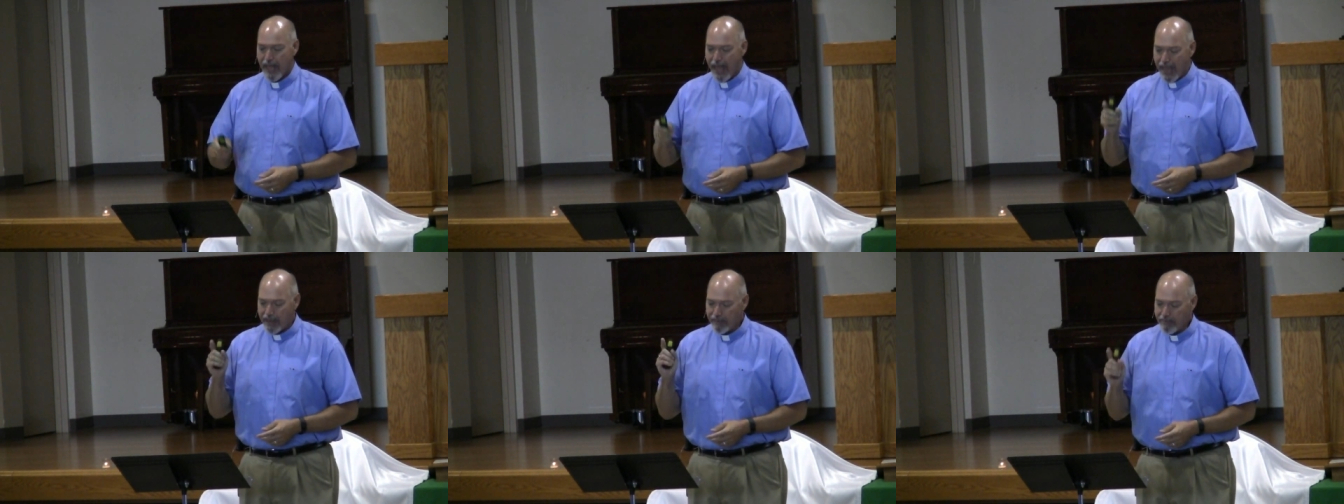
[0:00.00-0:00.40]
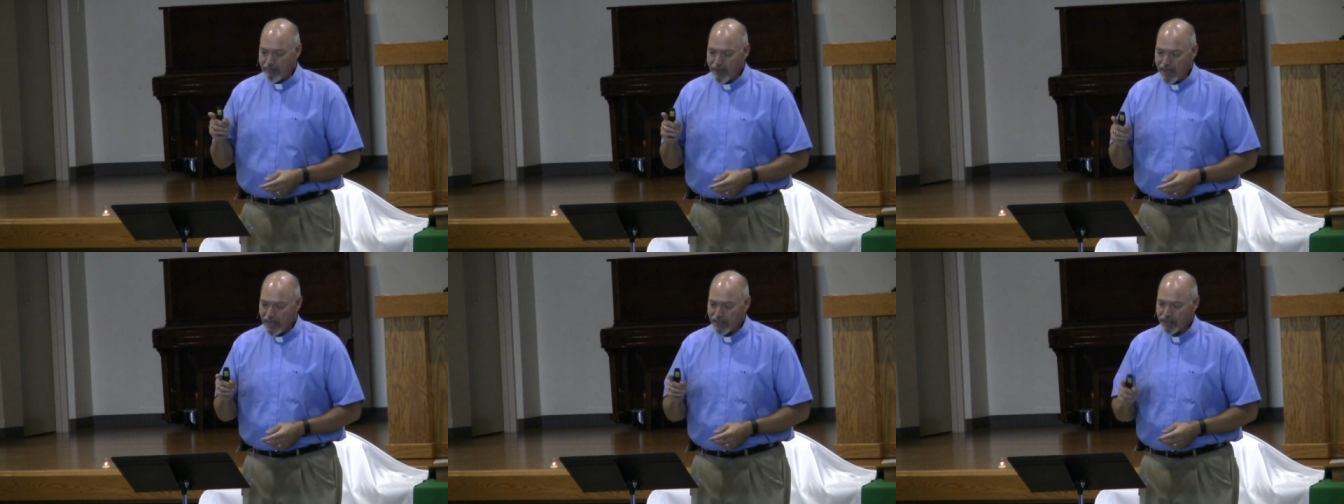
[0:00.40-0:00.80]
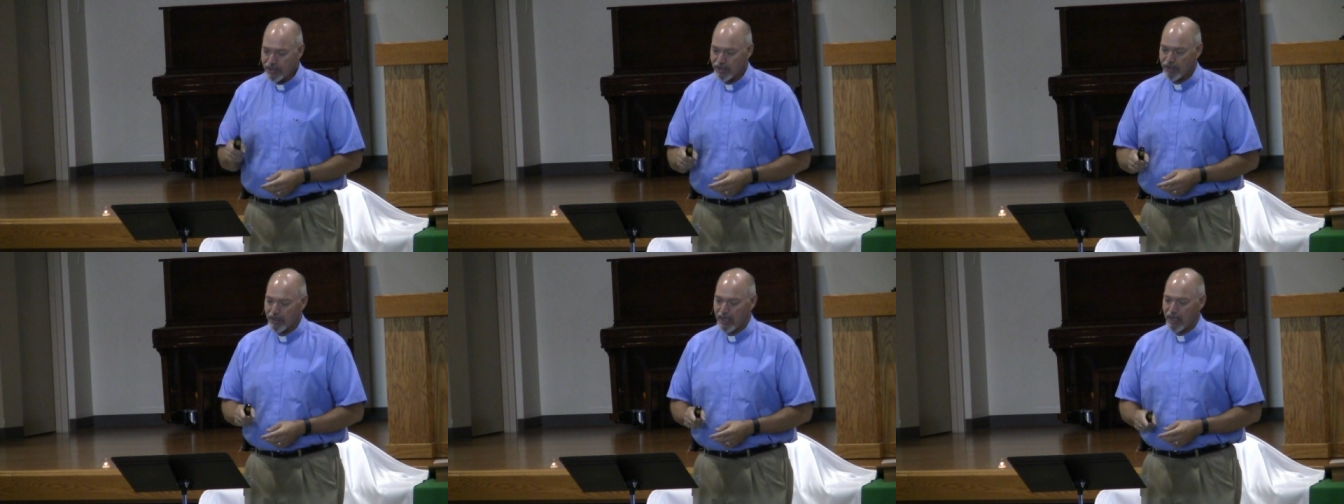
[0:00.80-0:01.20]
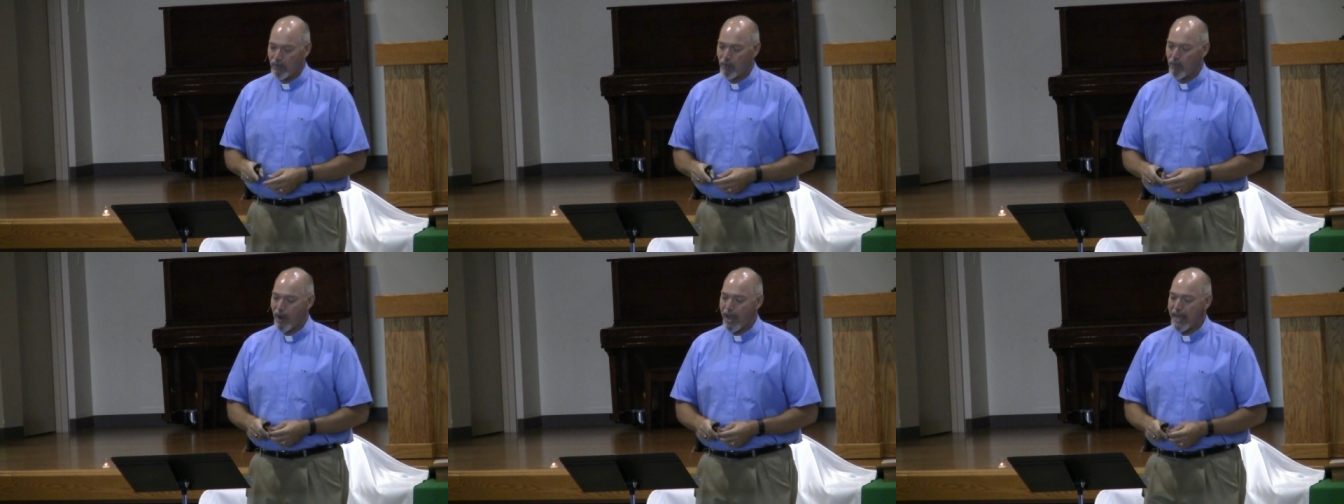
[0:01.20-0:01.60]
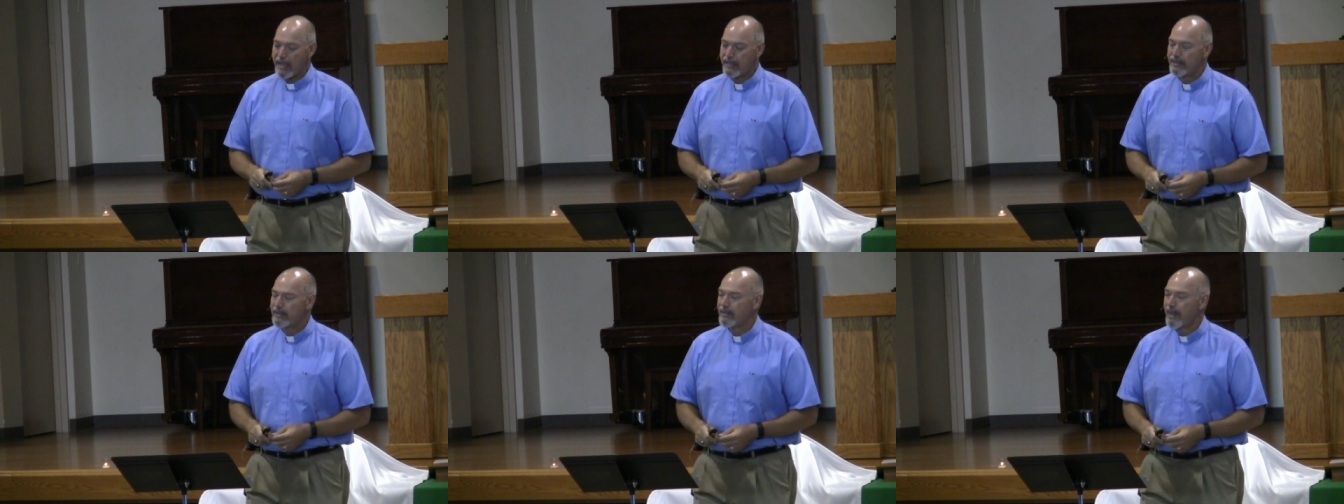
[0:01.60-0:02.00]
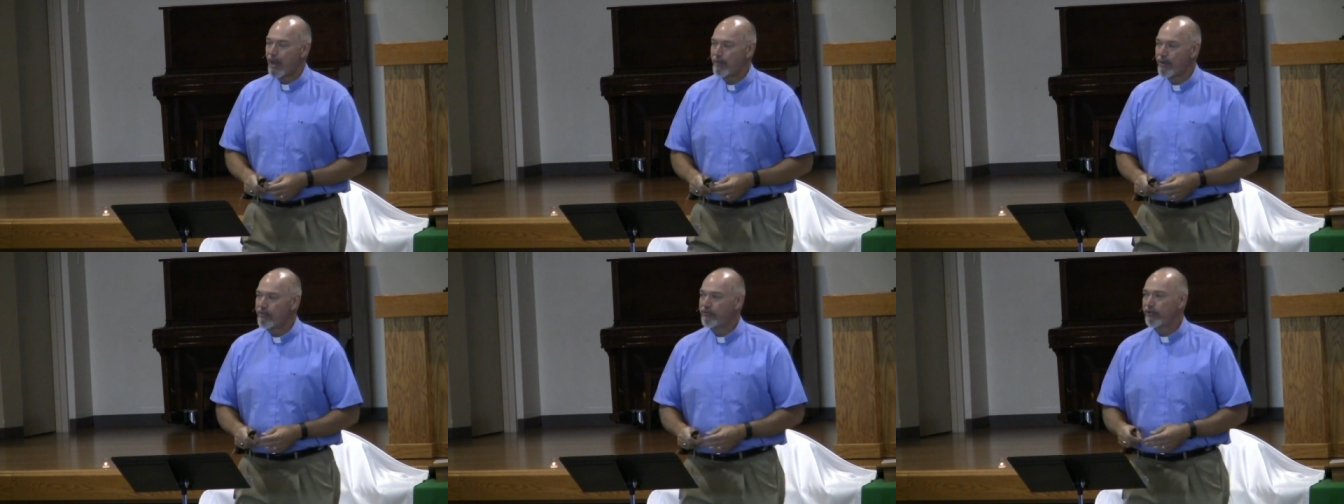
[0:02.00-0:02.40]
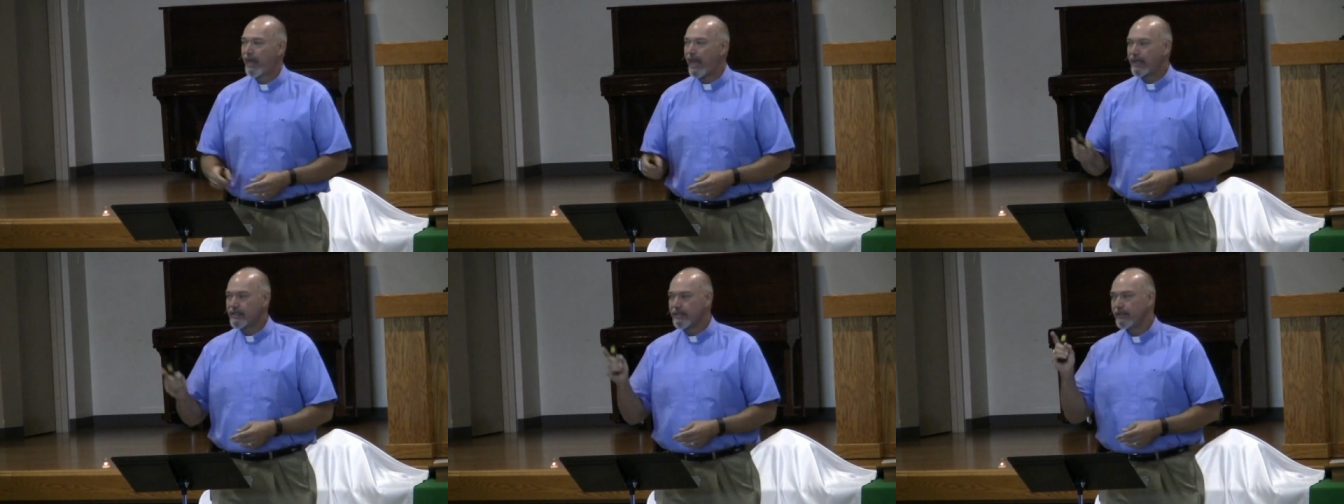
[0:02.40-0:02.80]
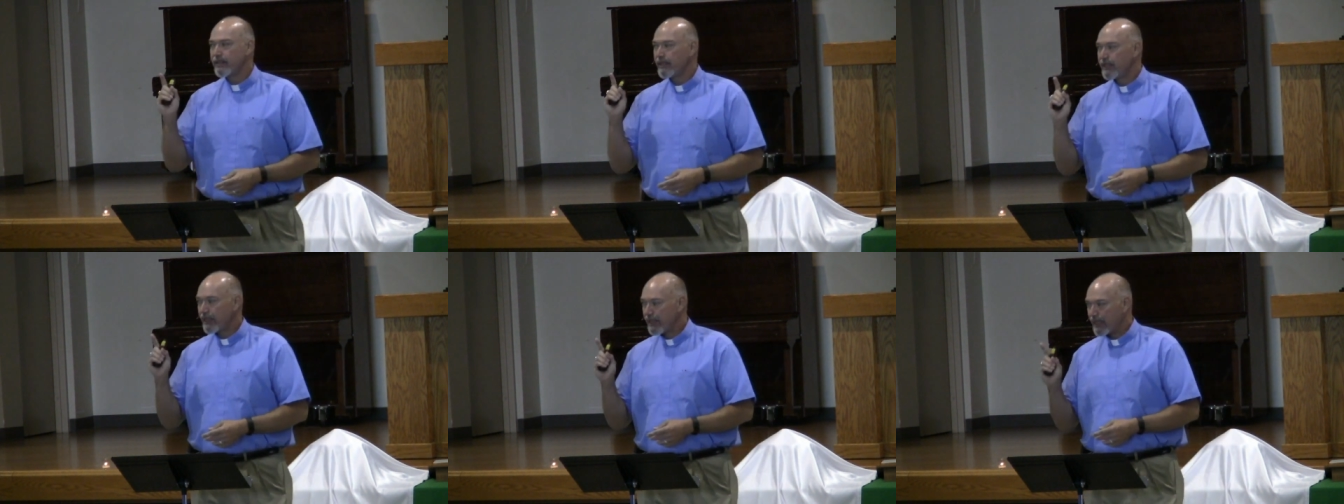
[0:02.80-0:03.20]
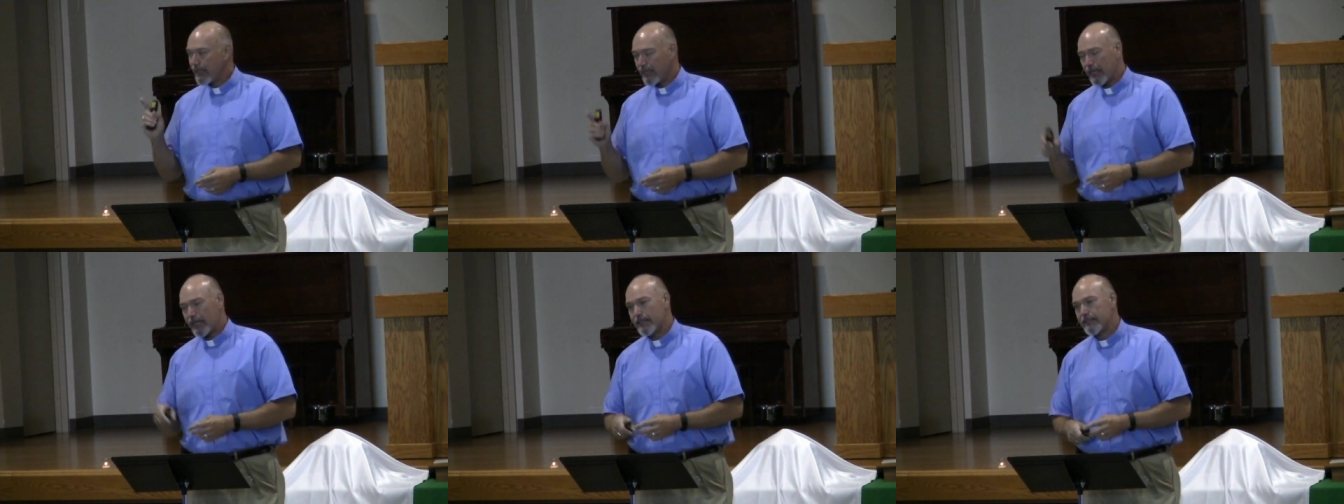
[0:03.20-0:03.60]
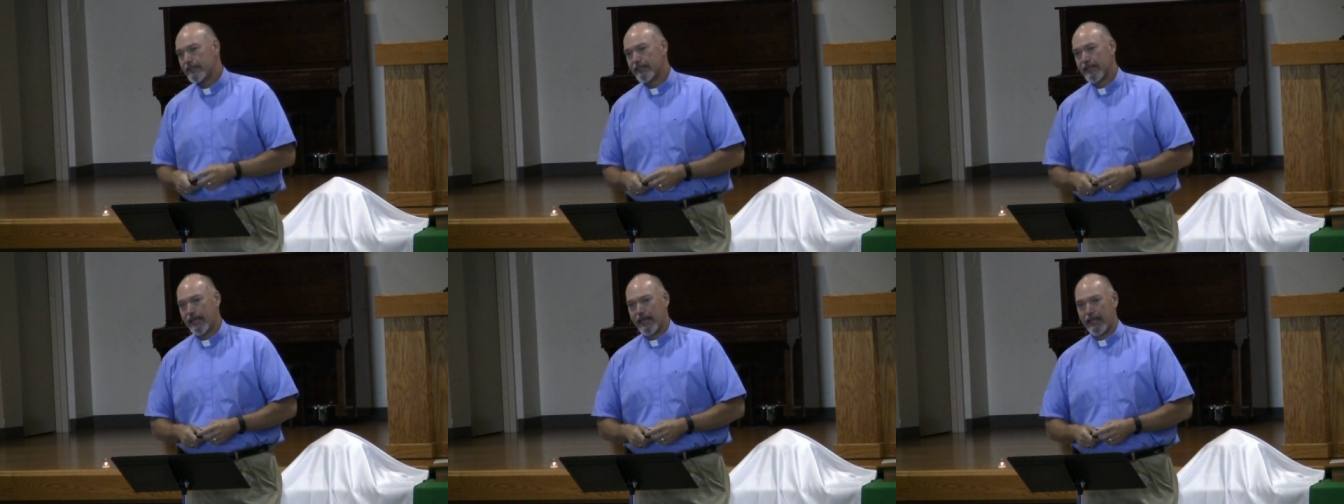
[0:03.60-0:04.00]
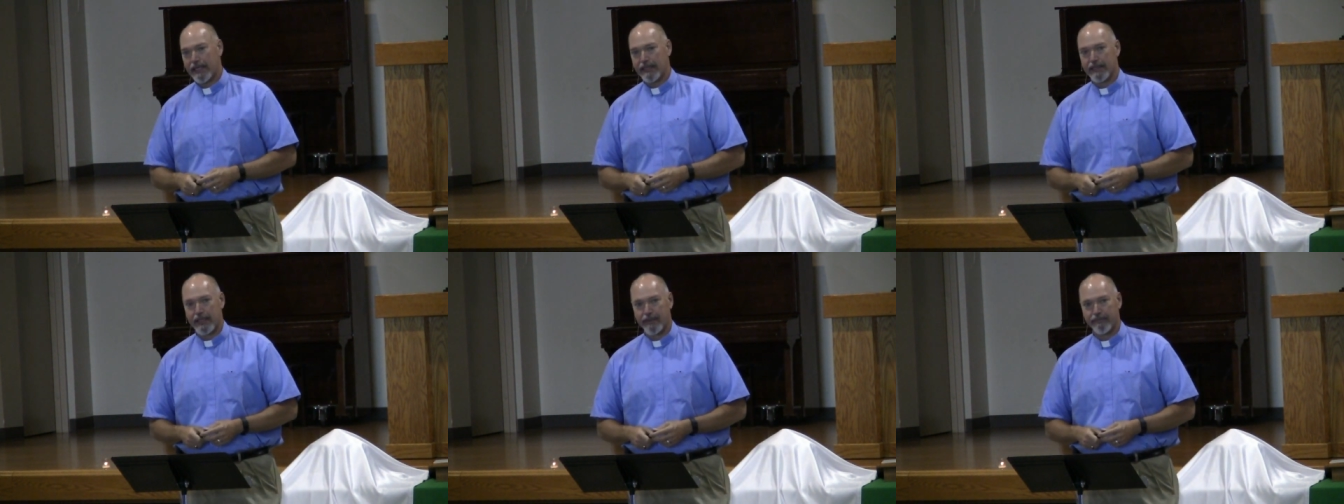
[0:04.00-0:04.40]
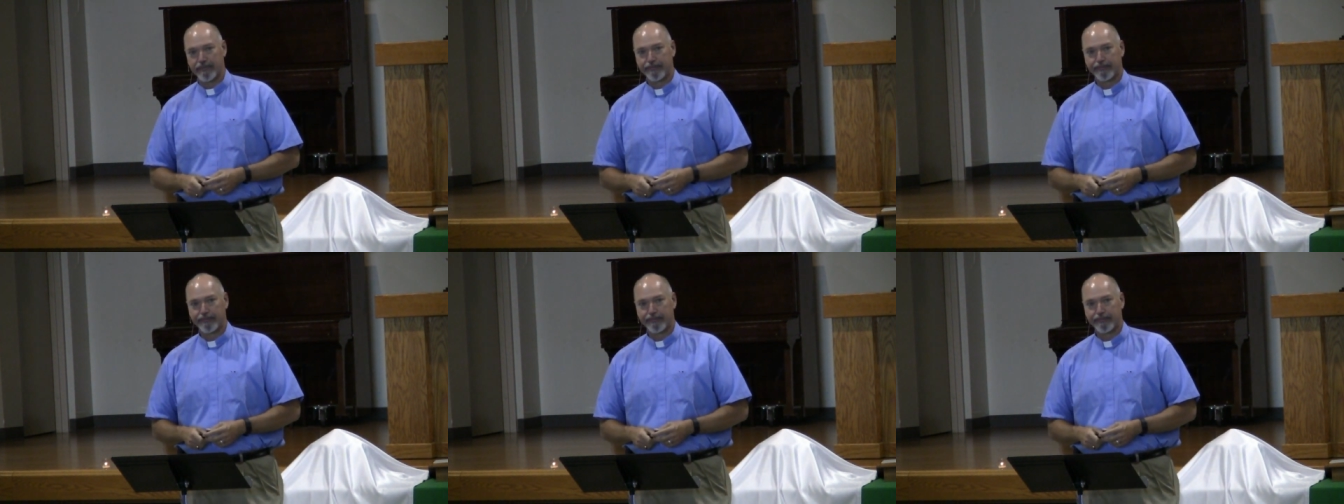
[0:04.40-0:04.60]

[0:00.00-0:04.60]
and minister in ways that reflect His kingdom.